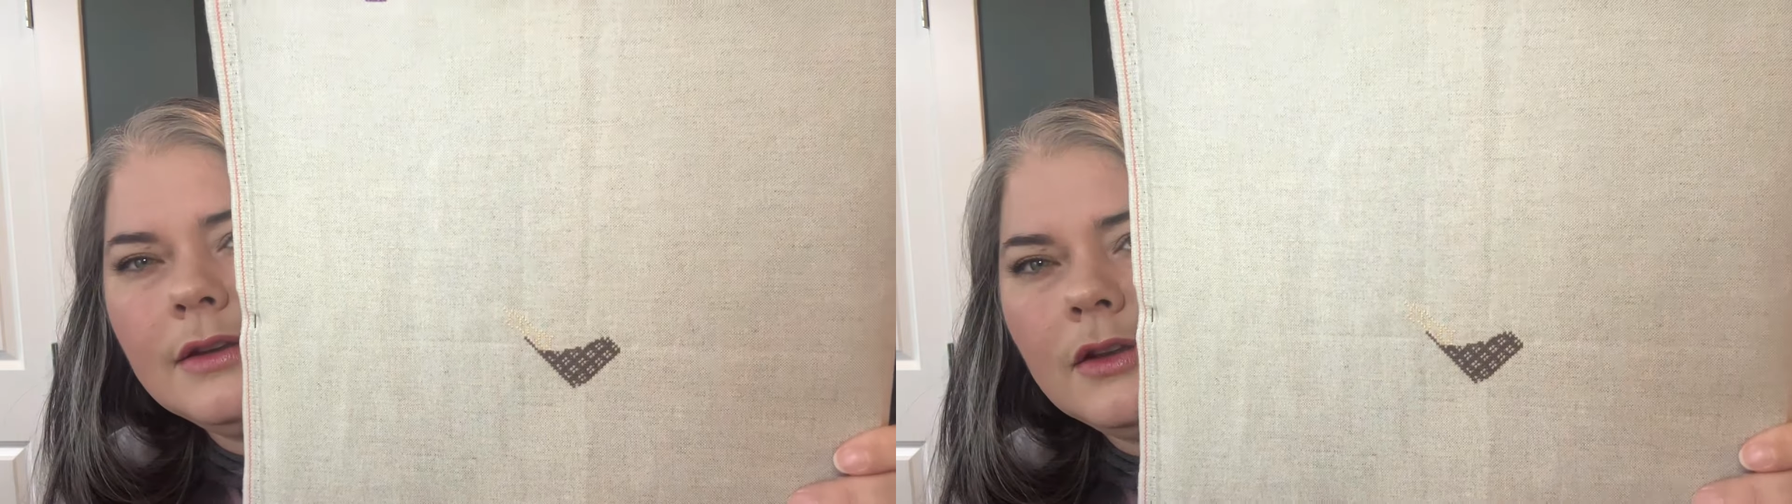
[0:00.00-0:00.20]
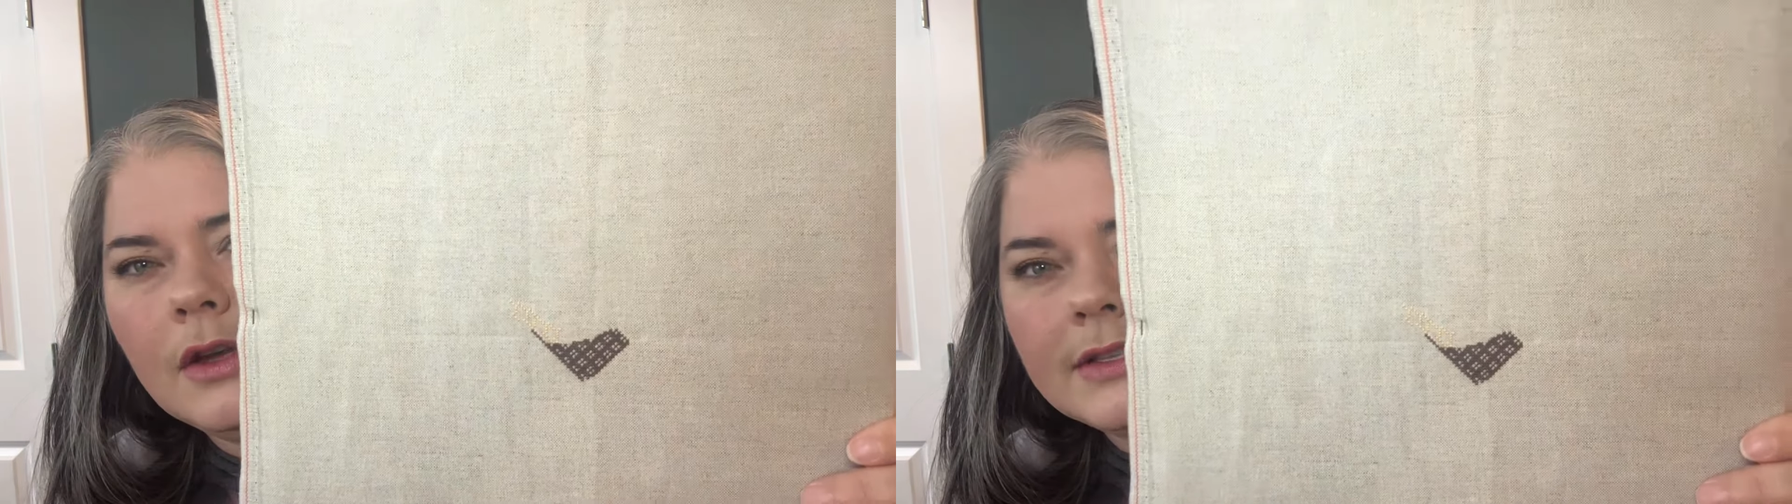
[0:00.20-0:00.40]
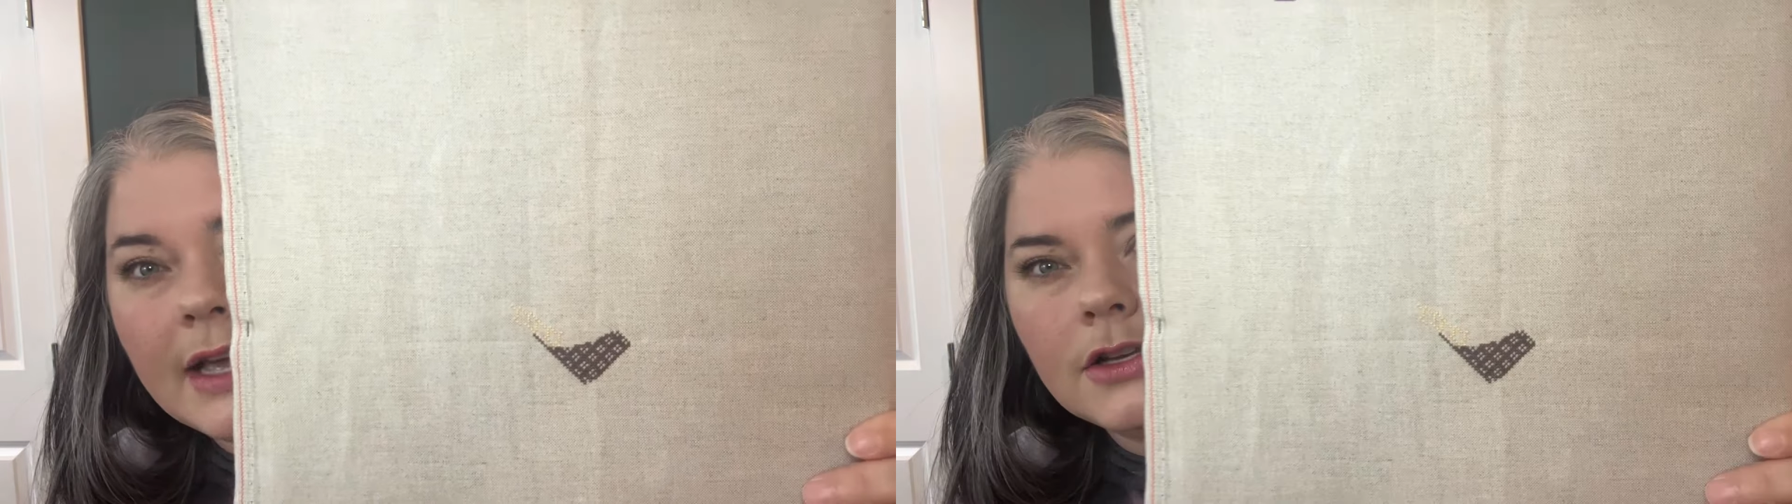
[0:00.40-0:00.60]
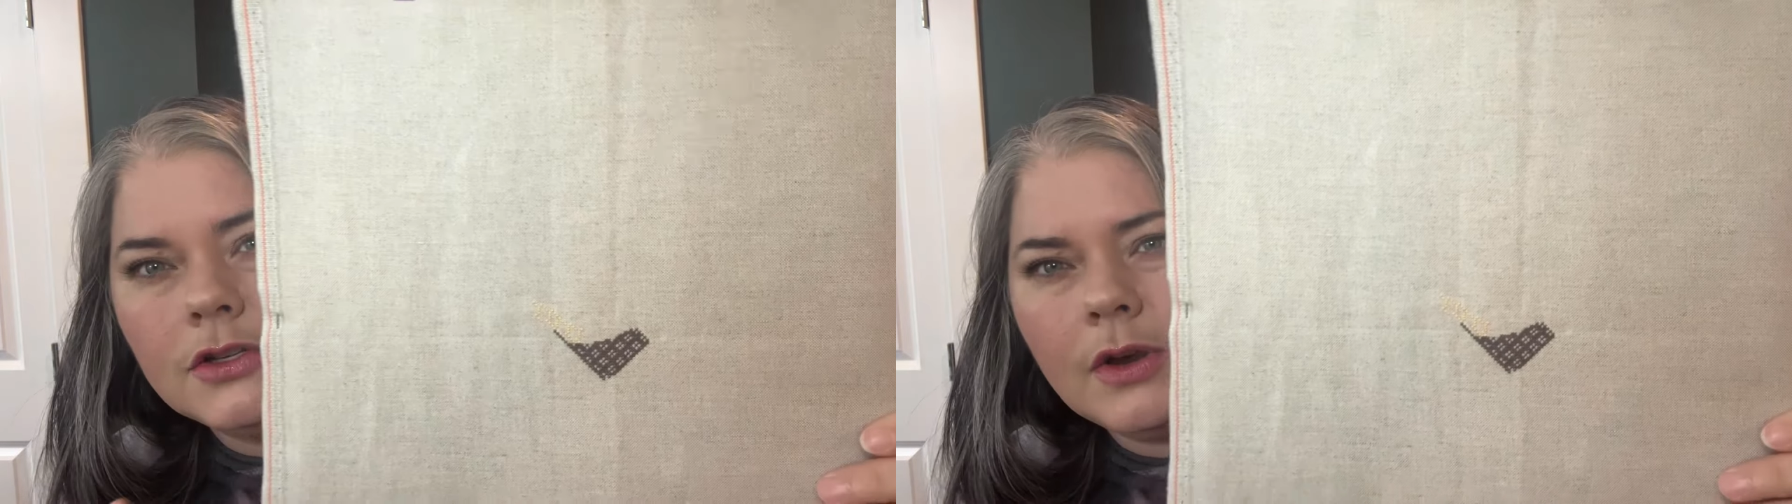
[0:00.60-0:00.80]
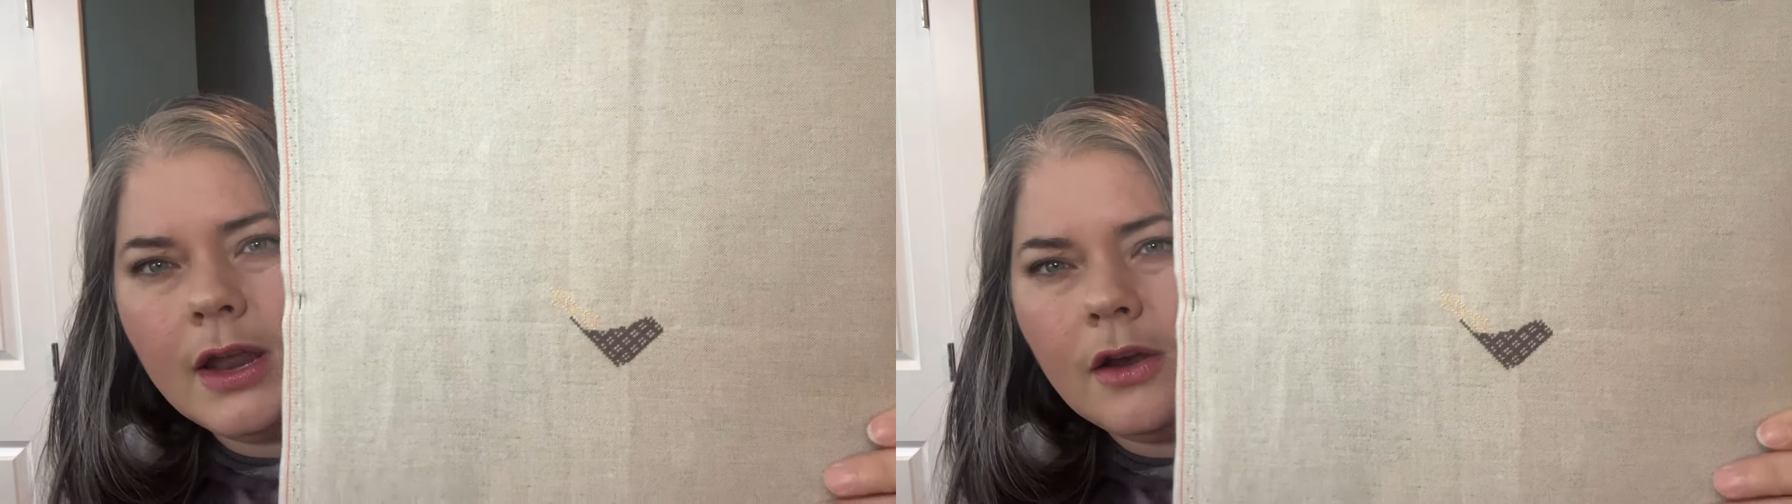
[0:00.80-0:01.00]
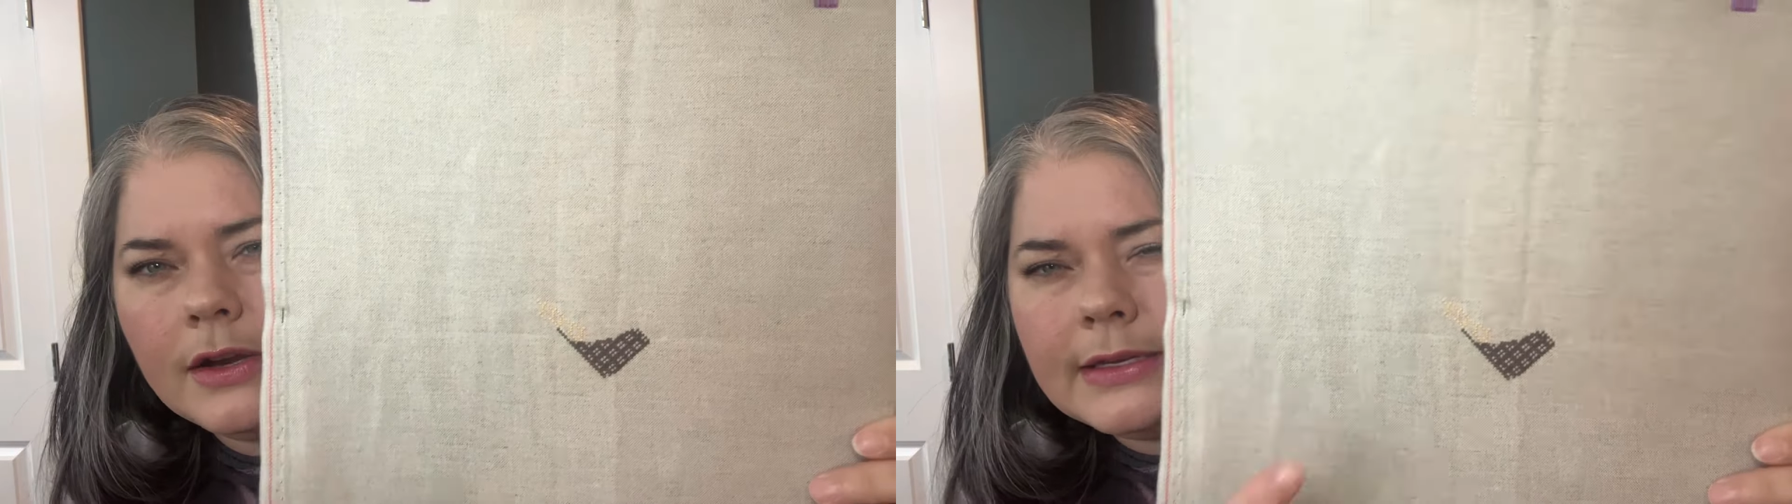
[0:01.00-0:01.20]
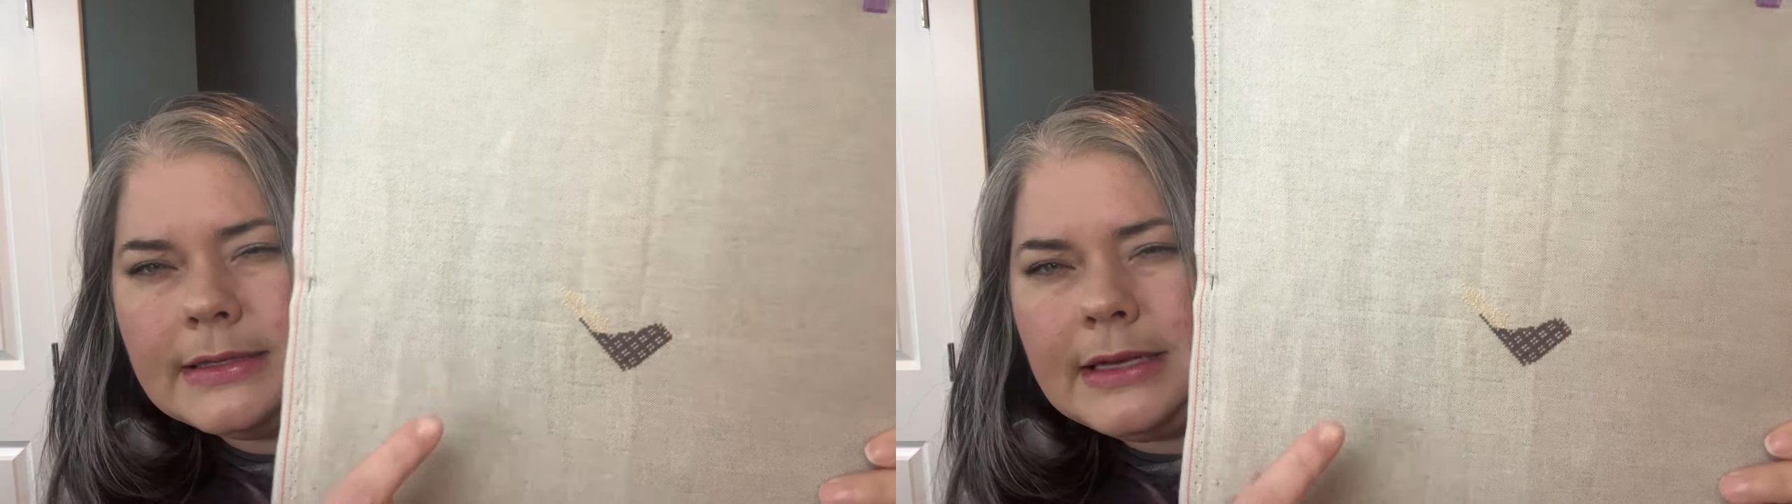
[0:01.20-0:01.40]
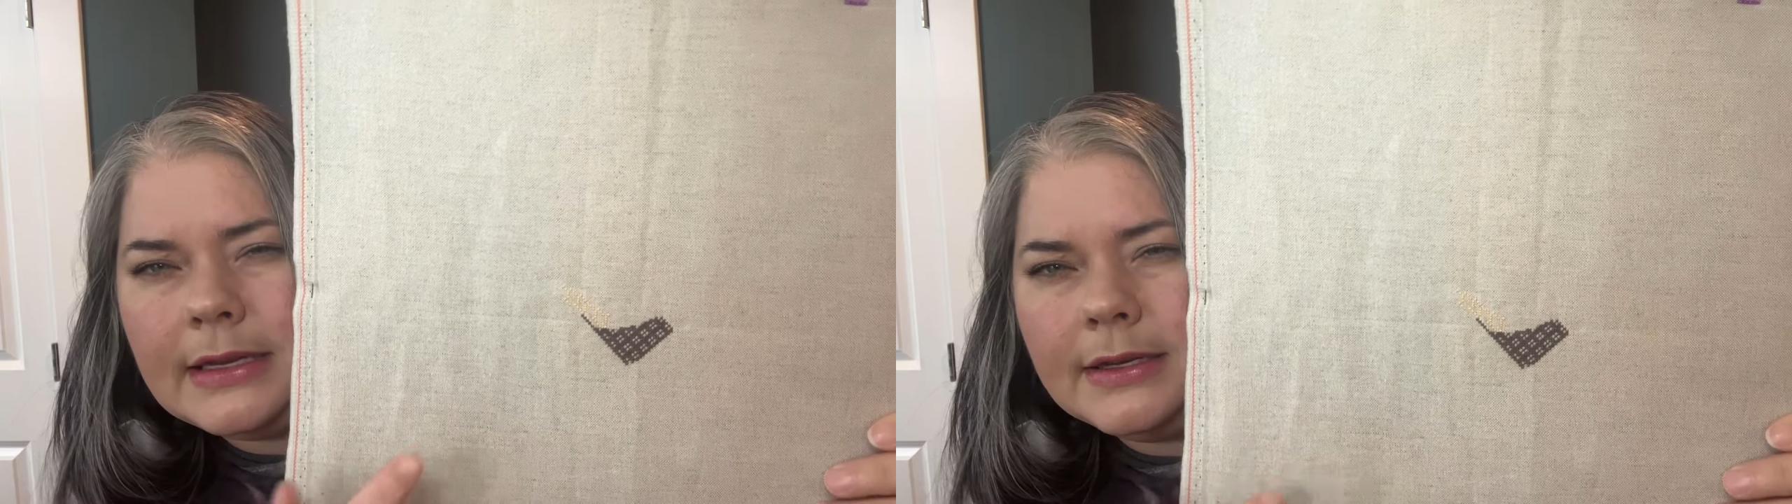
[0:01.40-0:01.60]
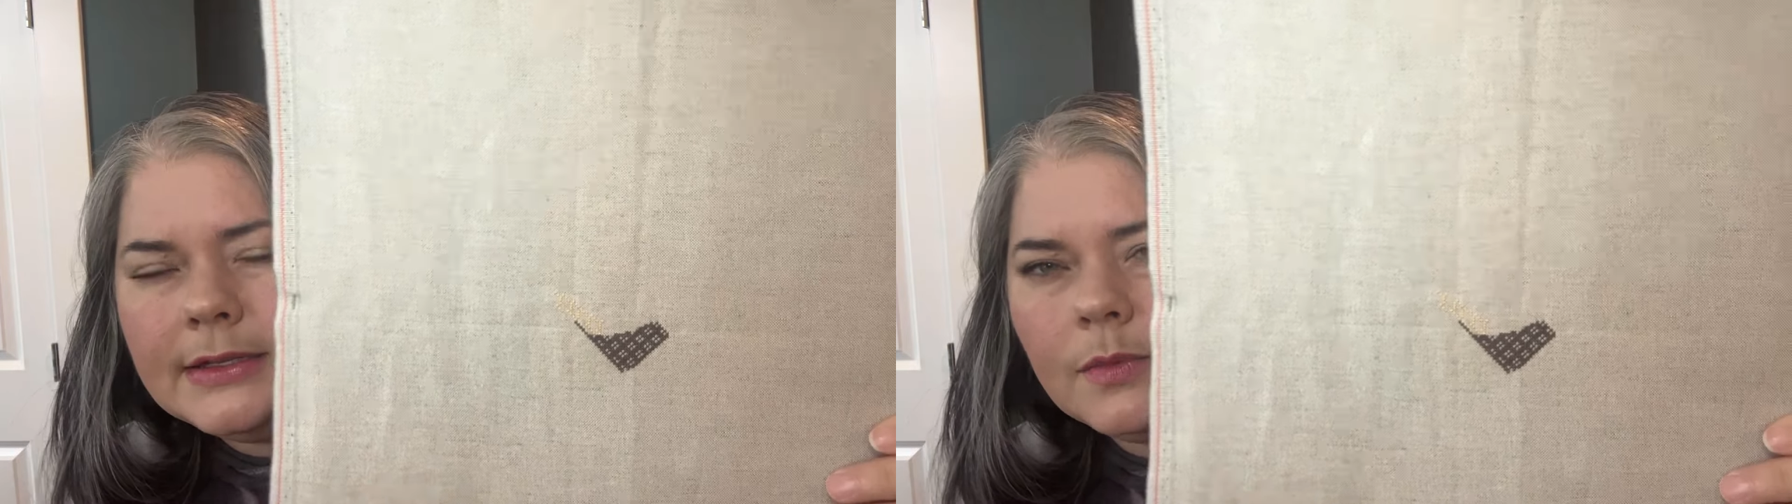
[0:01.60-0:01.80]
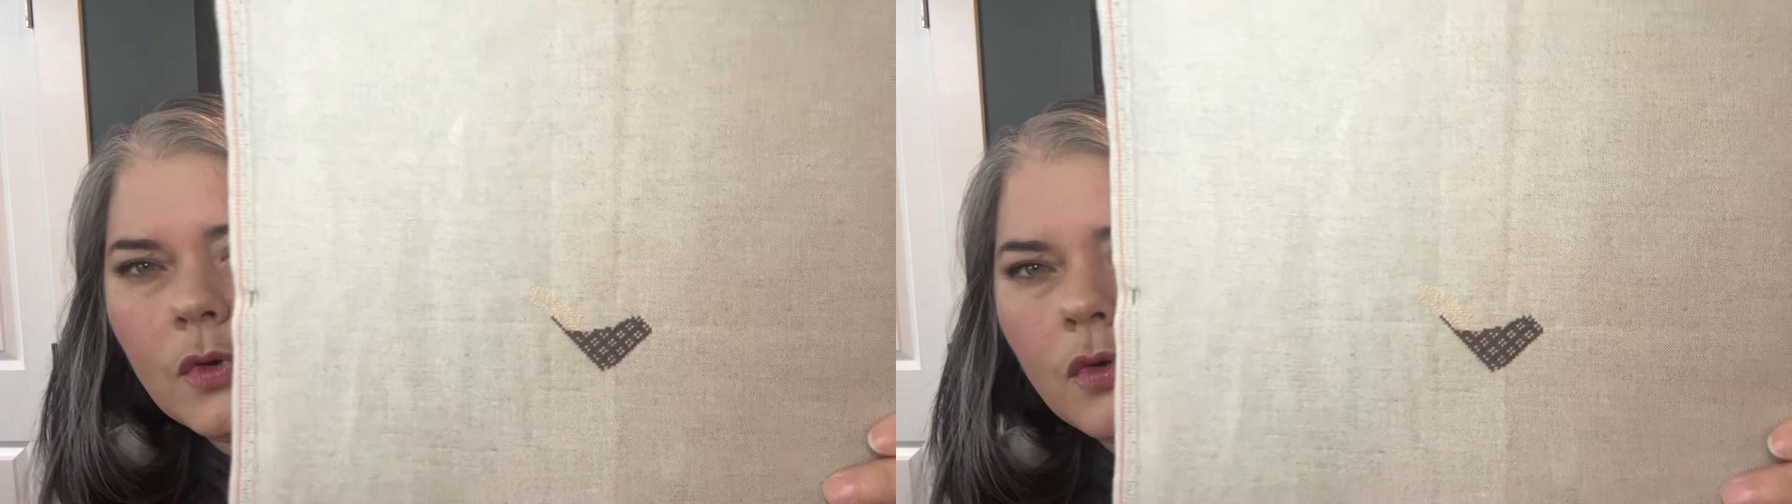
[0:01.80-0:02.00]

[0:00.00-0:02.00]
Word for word: It's actually kind of hard to see. I did some